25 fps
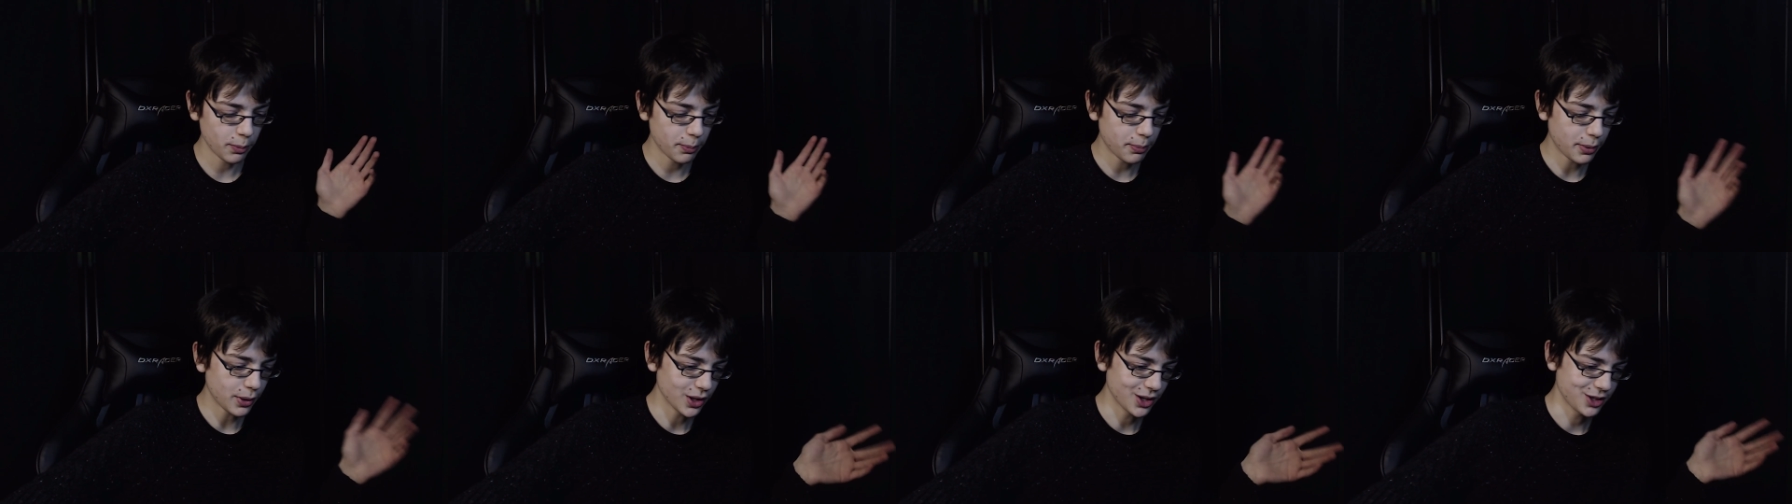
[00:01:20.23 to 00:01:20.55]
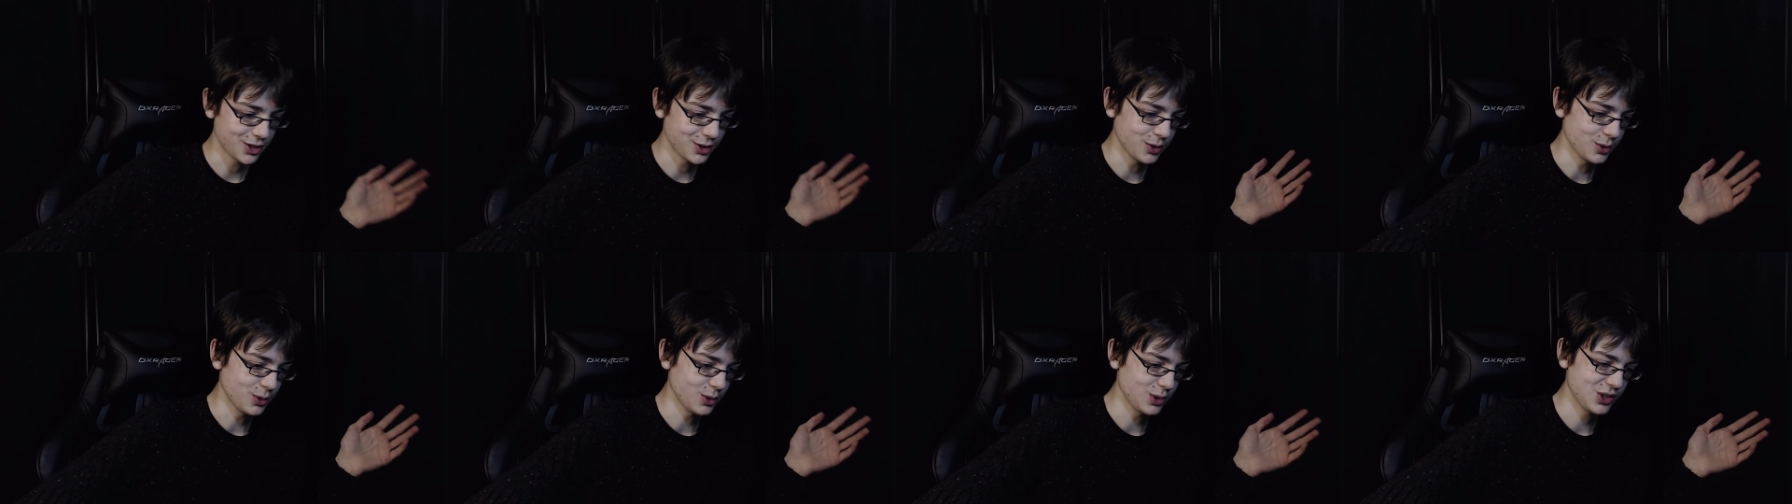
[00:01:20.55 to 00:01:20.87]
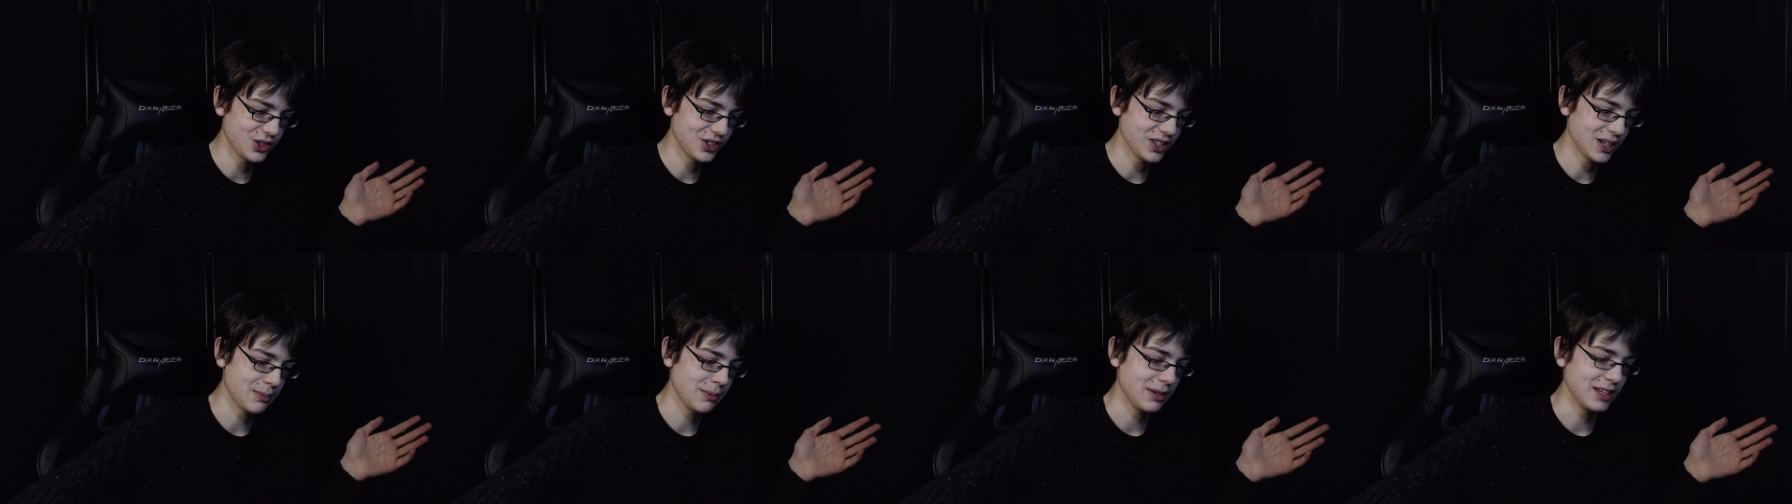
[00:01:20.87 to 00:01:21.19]

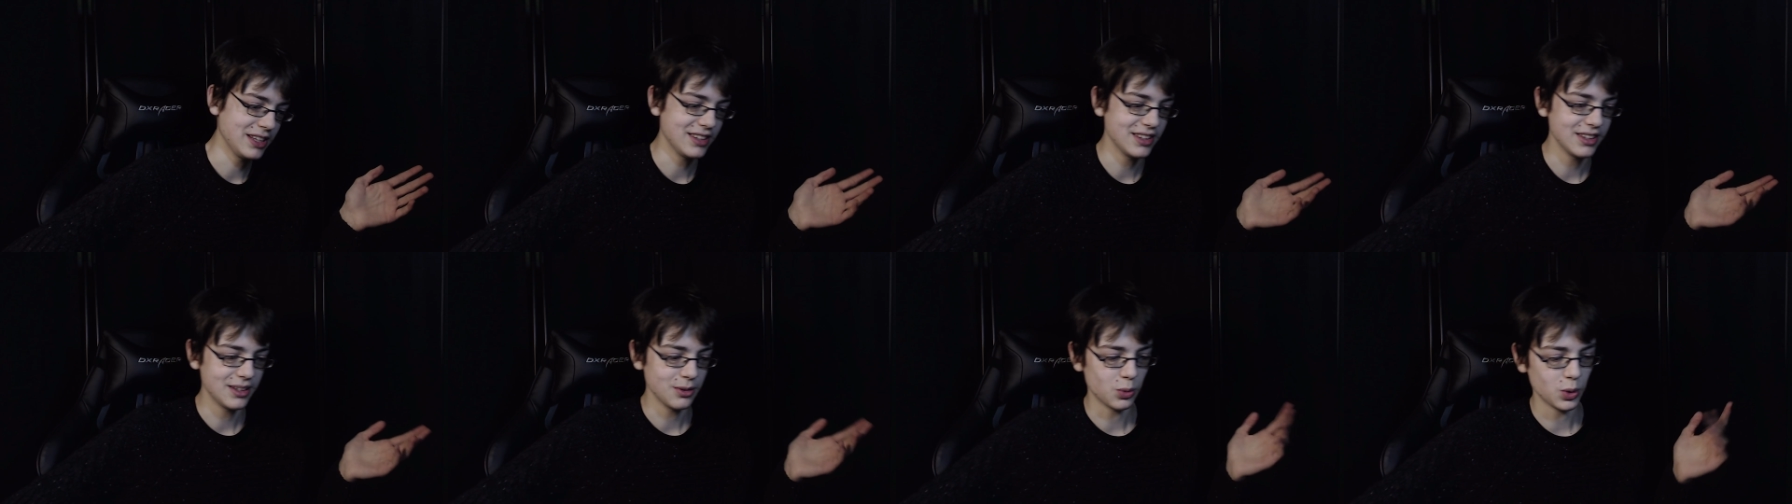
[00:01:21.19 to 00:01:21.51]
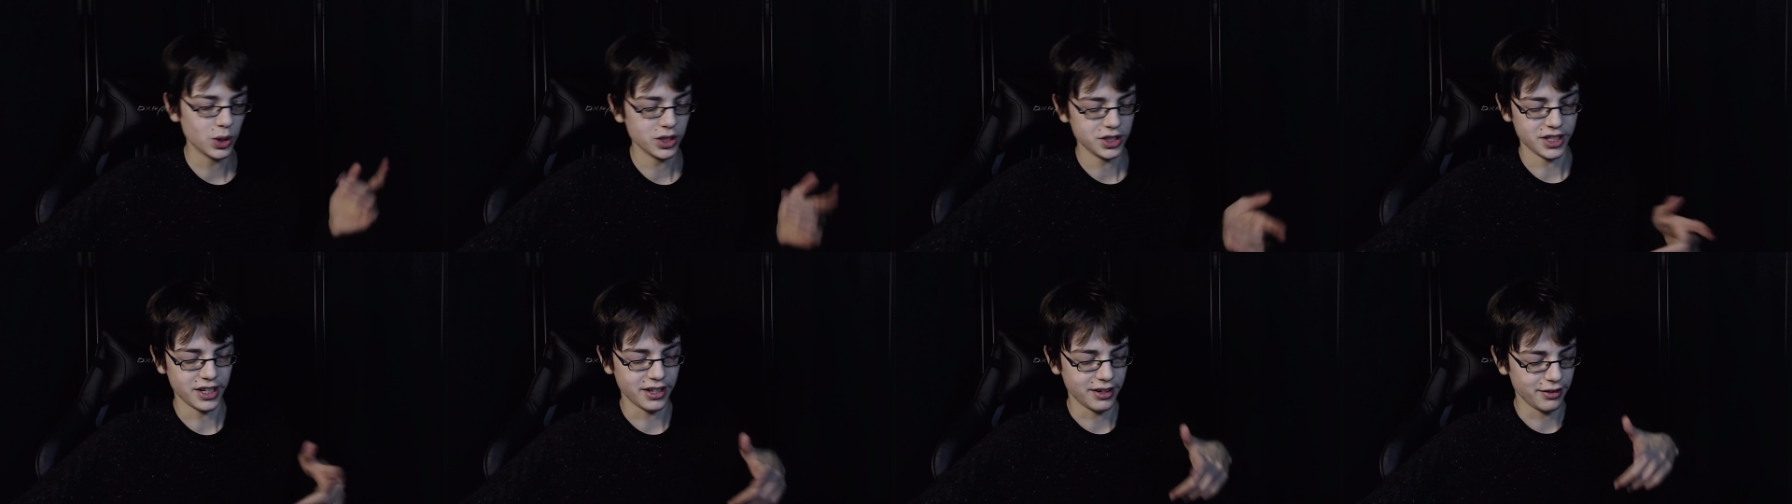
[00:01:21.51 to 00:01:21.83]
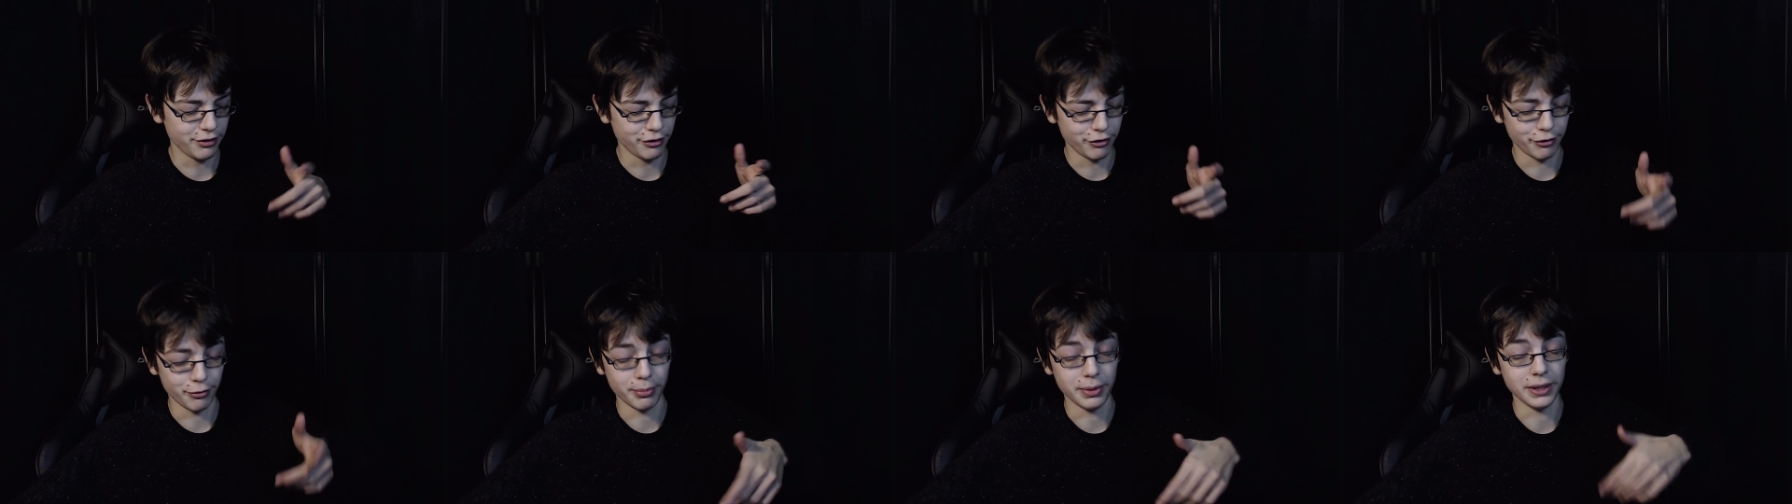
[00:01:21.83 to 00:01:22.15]
partners, I mean the ones
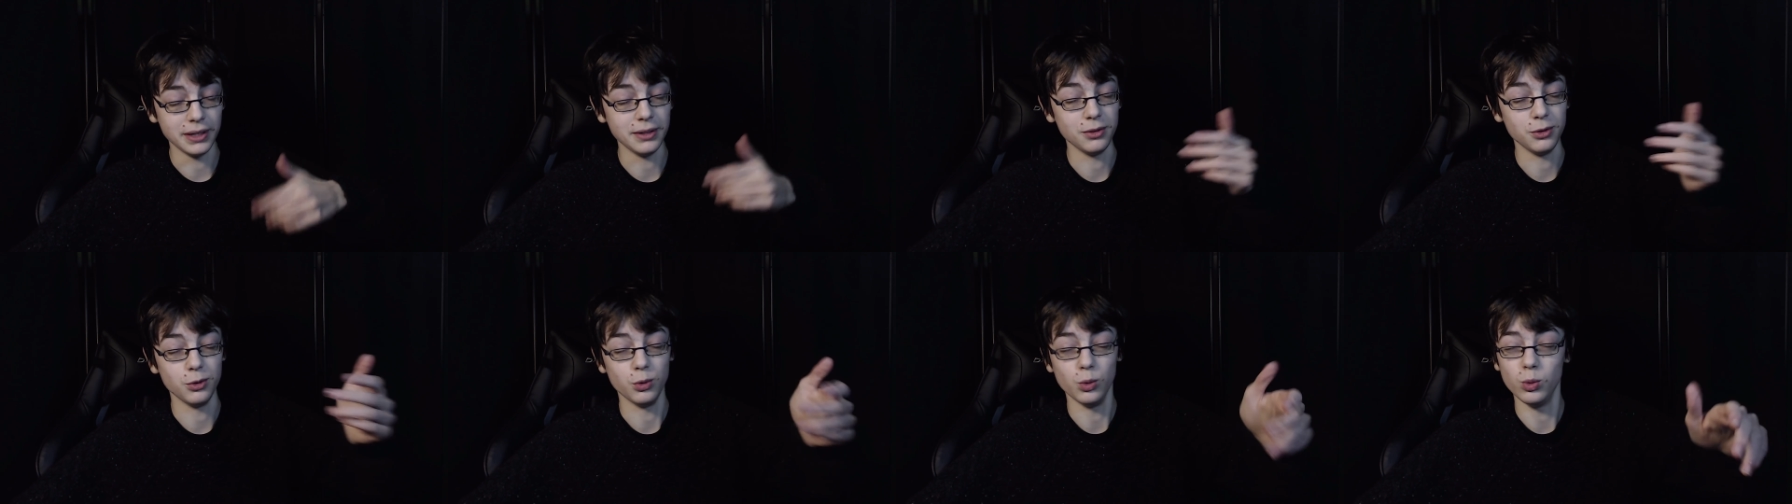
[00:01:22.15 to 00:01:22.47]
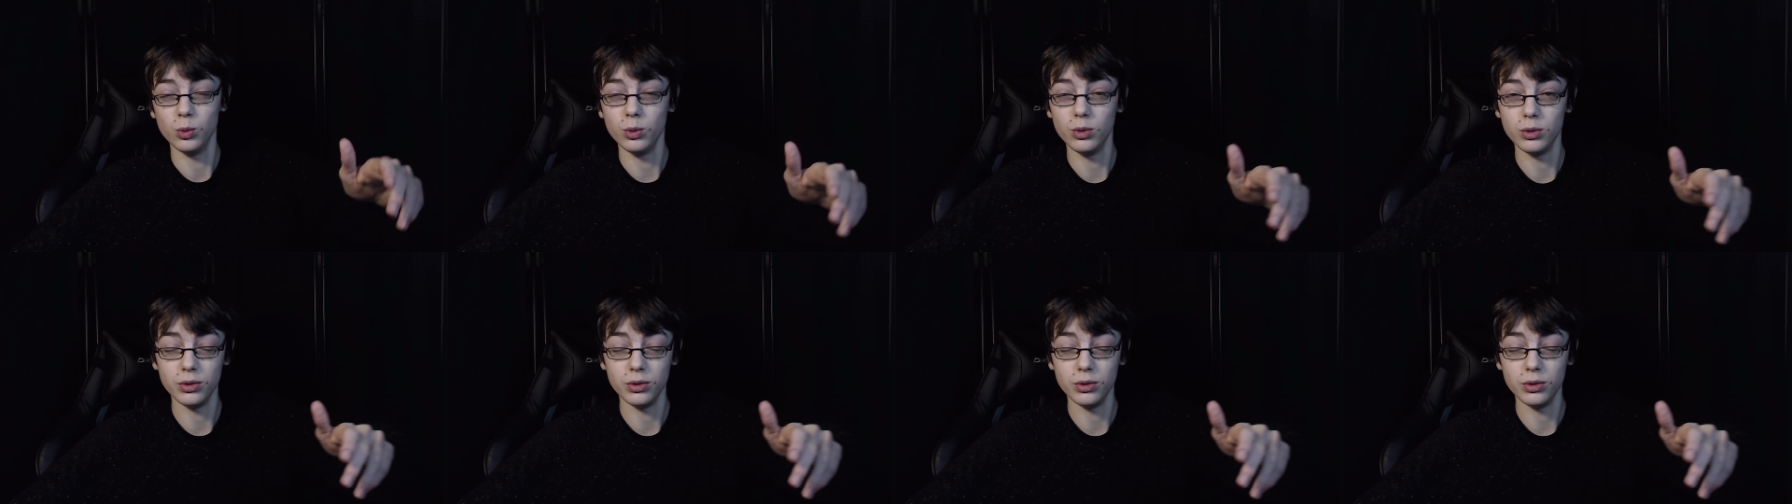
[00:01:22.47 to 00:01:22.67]
I've been